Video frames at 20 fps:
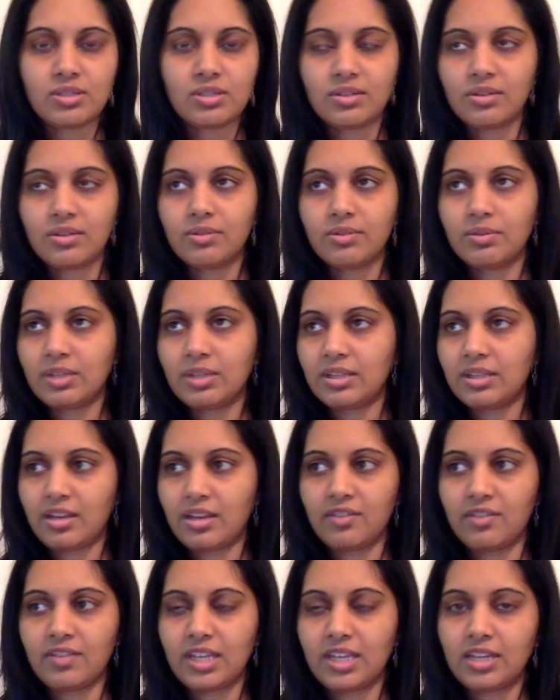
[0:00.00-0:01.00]
a
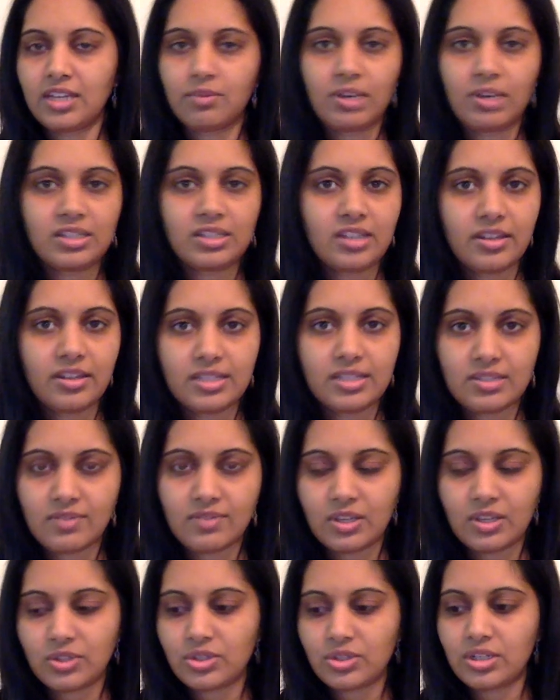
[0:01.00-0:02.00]
lot of like erectile
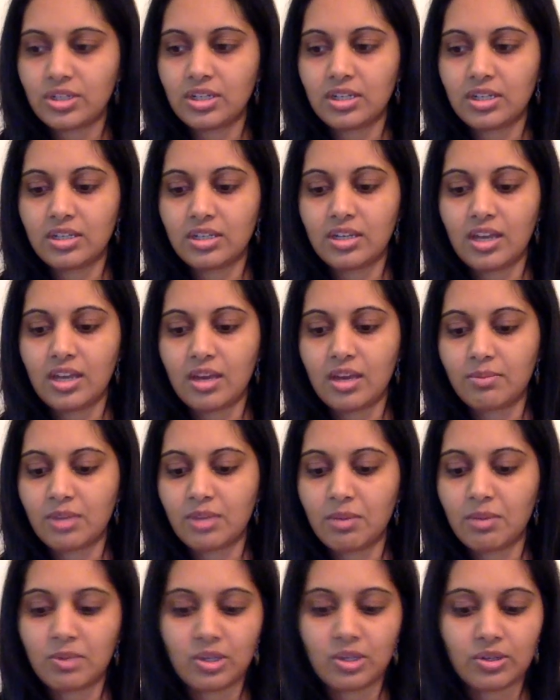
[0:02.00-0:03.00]
dysfunction,
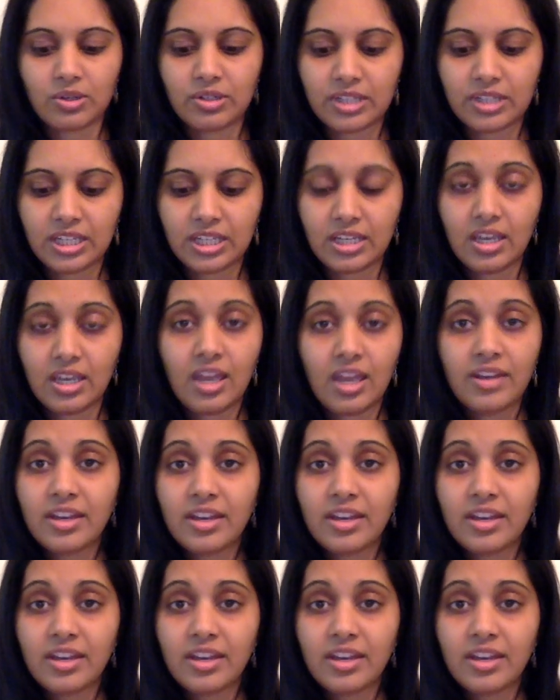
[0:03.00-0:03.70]
coming early,